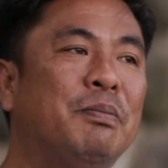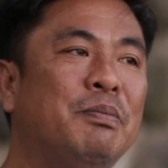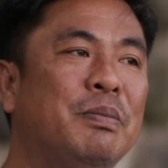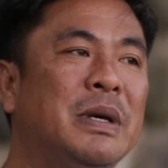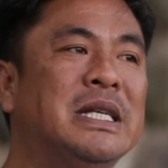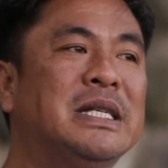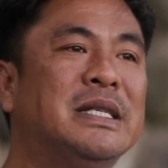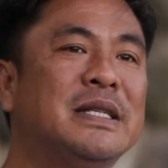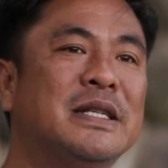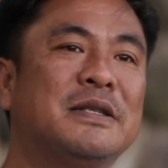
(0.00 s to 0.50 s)

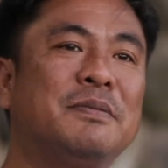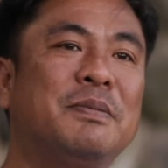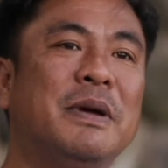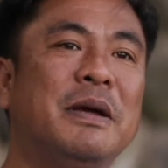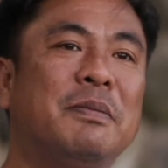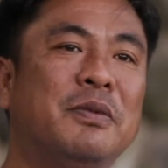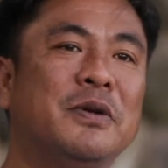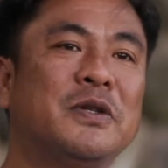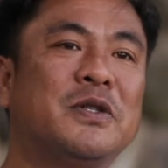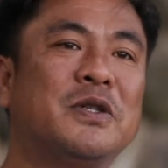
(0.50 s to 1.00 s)
Business
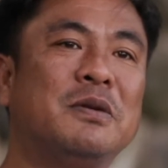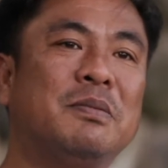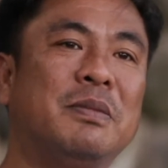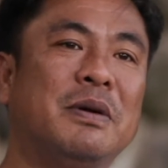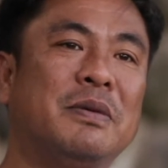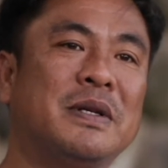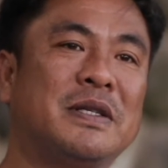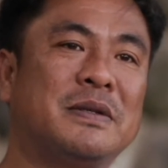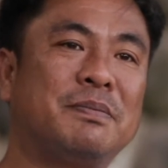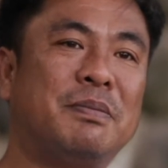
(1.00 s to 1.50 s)
people should
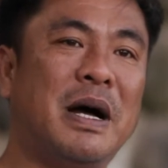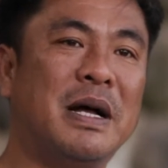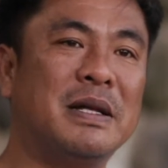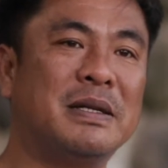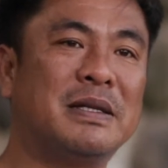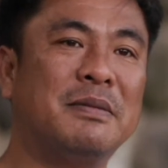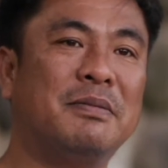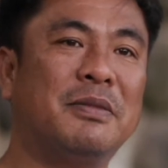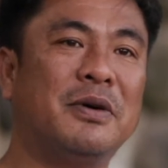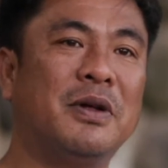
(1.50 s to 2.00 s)
be
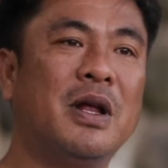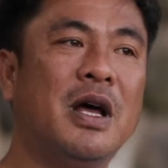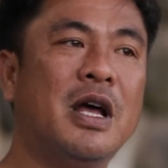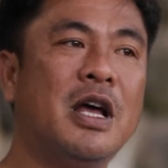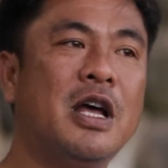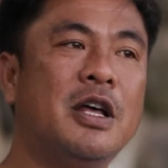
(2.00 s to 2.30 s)
responsible.